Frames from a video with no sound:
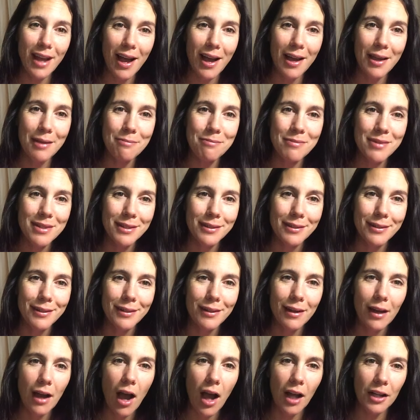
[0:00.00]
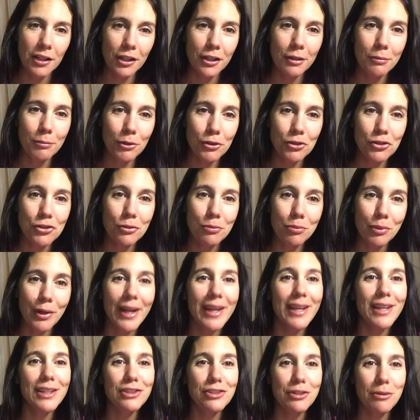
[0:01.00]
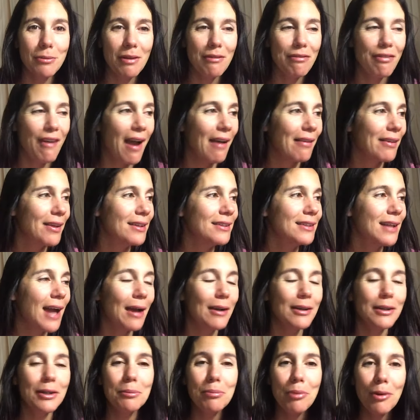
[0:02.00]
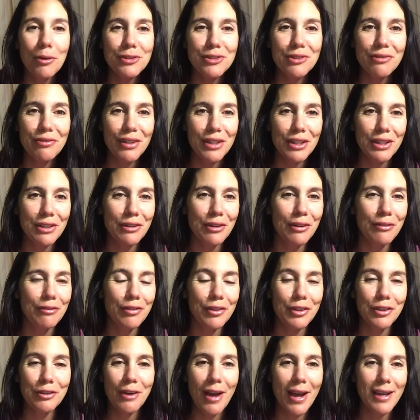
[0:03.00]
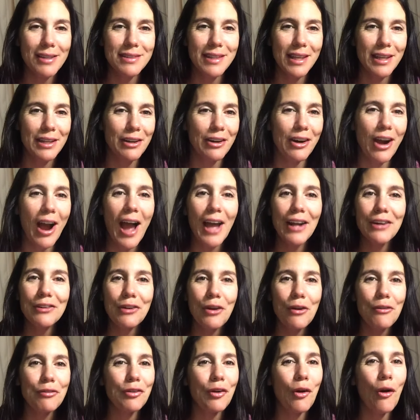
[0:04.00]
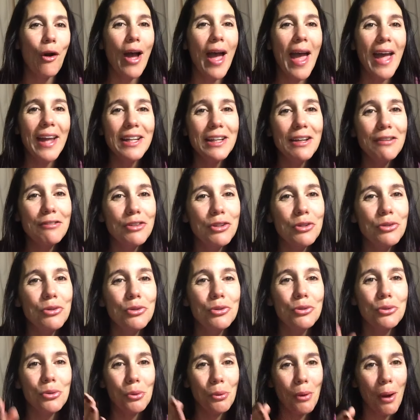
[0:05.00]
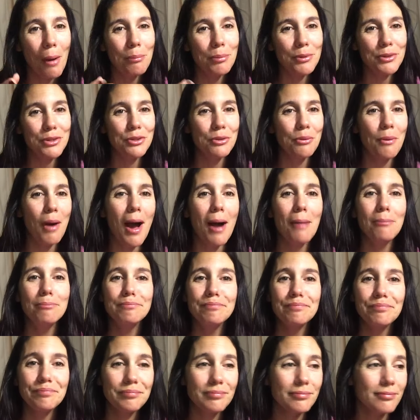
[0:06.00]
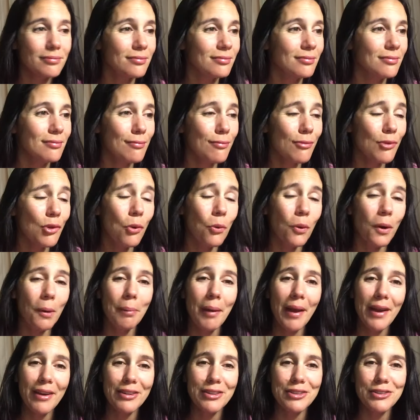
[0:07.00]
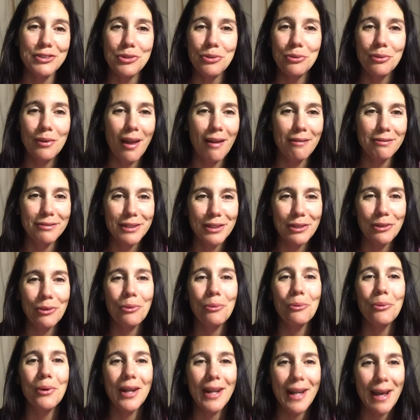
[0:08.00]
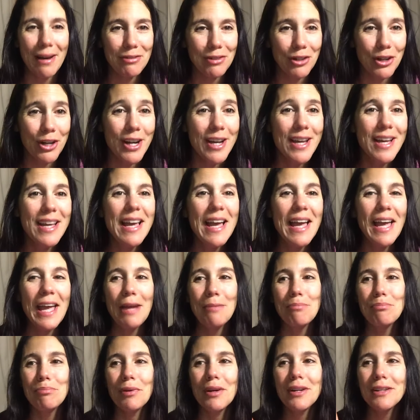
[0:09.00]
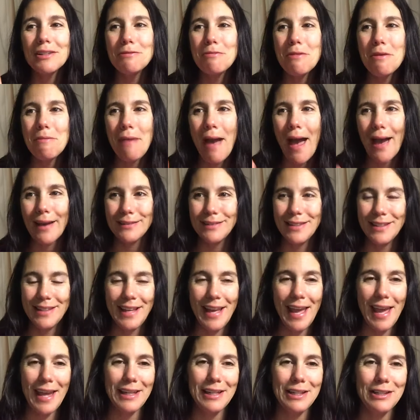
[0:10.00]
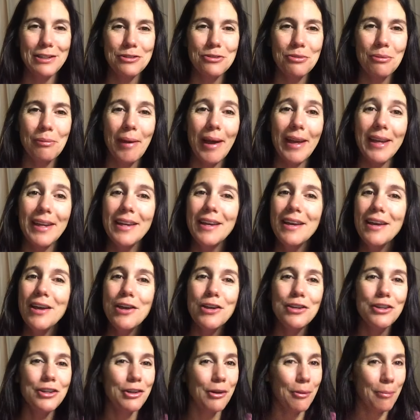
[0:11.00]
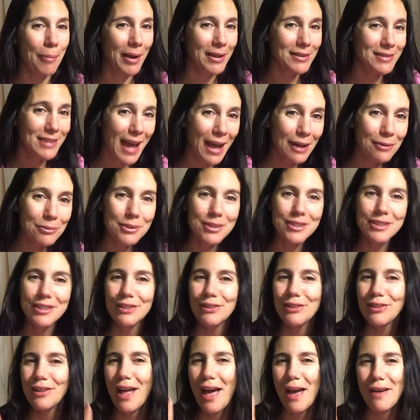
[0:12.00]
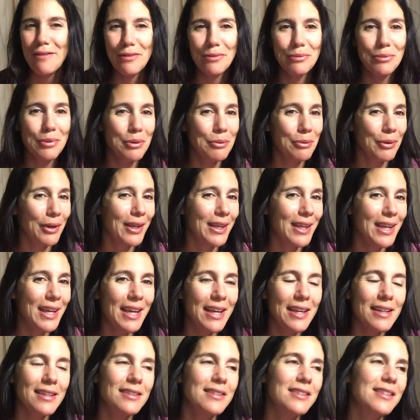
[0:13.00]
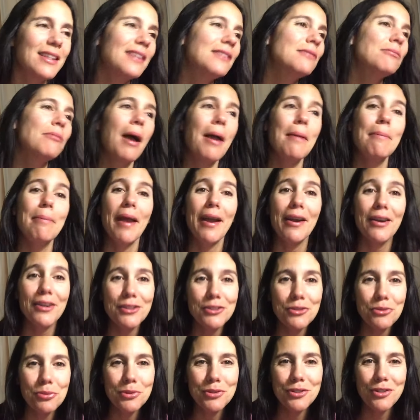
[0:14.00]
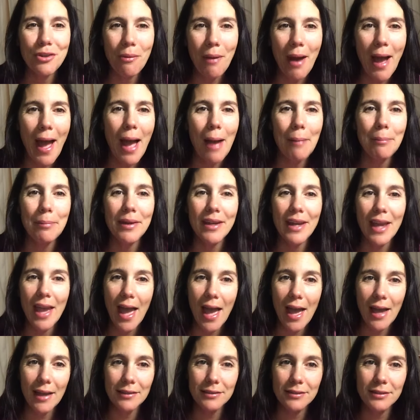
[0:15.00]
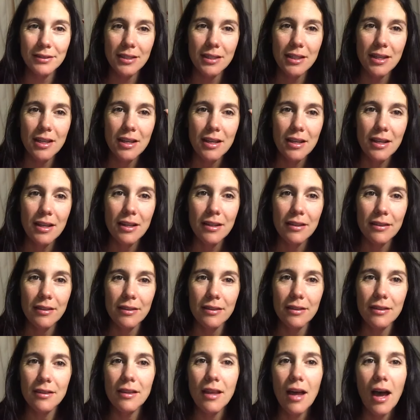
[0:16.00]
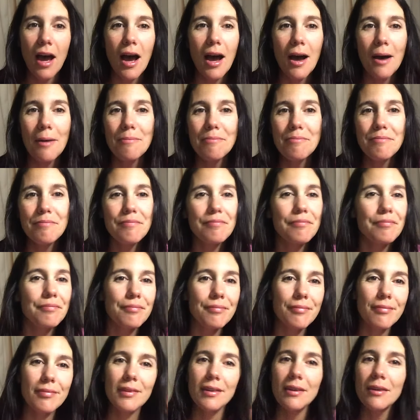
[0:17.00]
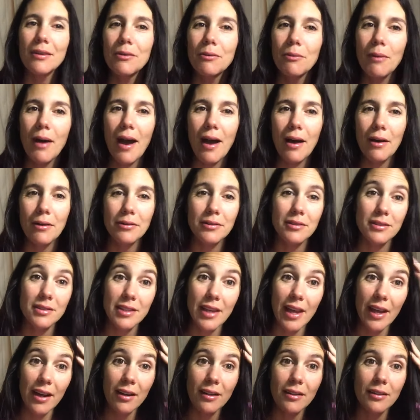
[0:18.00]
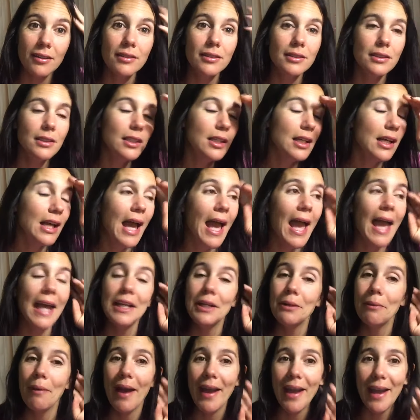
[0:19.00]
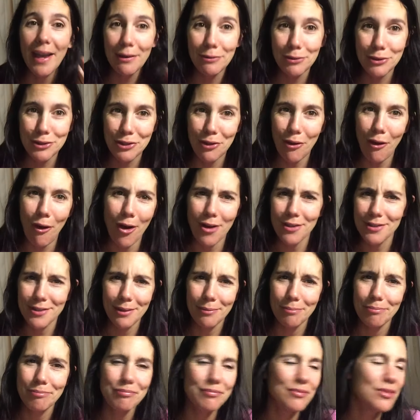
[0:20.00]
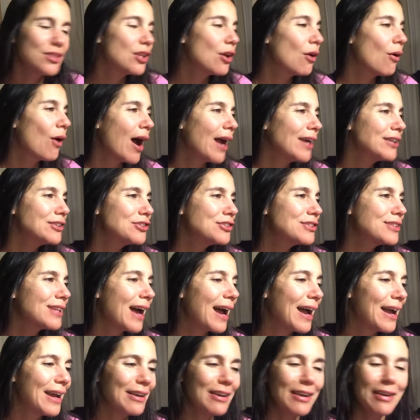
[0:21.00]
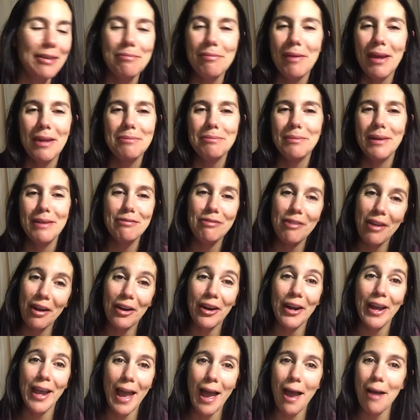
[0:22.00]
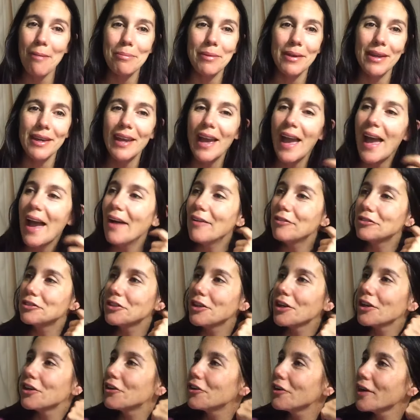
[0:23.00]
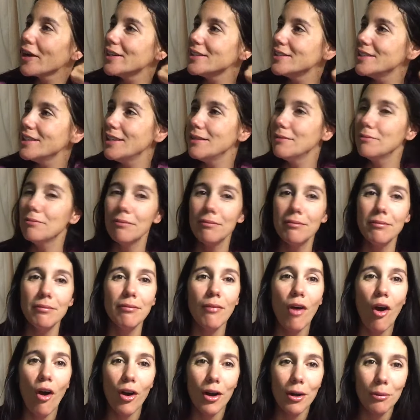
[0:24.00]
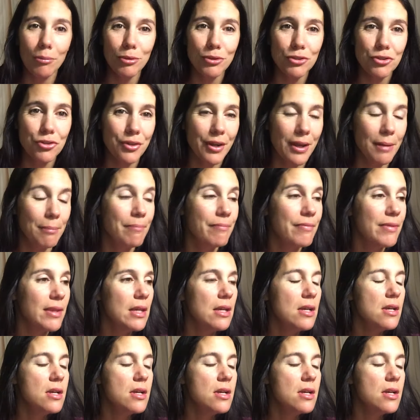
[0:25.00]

time on a commercial break at Jimmy Fallon. I'm going to post a video for you guys later. I don't know, for all, any of you who grew up with doo wop or parents who loved it or whatever, it brings me back to the 80s when my, you know, my dad was still alive and we were kids and my parents were so happy and, um, oh, this hair. Anyway, it was awesome. So I just, I it made me very happy after a crazy, horrible dream.